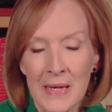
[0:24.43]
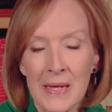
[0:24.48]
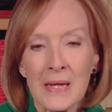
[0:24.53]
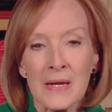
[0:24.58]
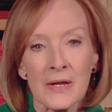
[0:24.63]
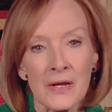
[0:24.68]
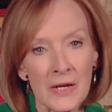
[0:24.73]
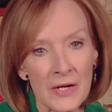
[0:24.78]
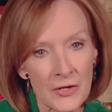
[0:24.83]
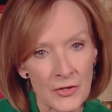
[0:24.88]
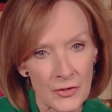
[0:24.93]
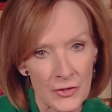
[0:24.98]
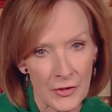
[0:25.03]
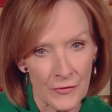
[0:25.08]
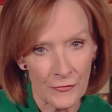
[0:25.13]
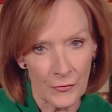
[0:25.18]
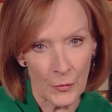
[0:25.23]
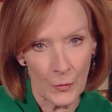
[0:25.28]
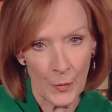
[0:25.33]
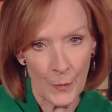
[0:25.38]
Nick
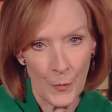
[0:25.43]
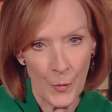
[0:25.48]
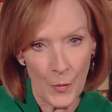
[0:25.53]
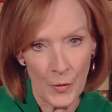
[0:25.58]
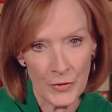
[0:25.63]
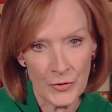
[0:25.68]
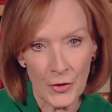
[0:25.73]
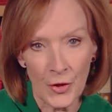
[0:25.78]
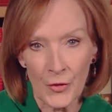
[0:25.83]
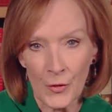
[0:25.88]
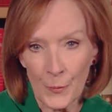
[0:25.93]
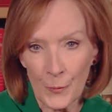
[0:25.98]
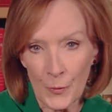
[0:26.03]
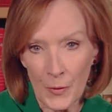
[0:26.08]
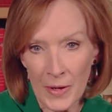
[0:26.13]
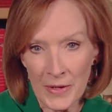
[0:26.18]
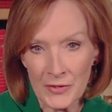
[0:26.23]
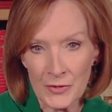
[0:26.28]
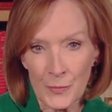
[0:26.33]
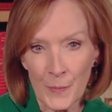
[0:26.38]
Schifrin reports on the
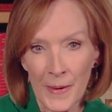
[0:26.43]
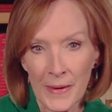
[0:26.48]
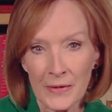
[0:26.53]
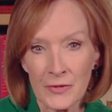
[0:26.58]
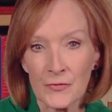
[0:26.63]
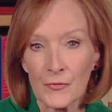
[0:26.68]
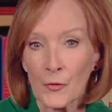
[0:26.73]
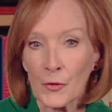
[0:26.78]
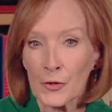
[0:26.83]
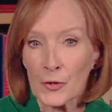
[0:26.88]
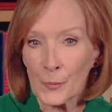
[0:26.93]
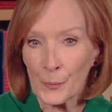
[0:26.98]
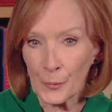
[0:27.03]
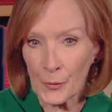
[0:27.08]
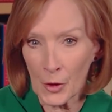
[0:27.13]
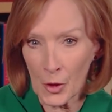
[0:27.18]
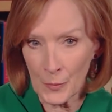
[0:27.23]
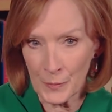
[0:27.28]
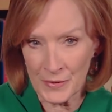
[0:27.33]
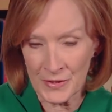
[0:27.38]
prospects for
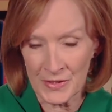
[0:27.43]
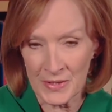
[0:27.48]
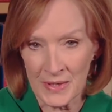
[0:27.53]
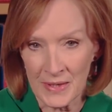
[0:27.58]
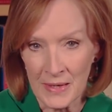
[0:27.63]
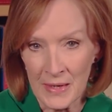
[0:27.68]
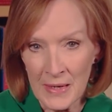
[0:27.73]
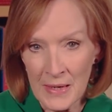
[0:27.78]
diplomacy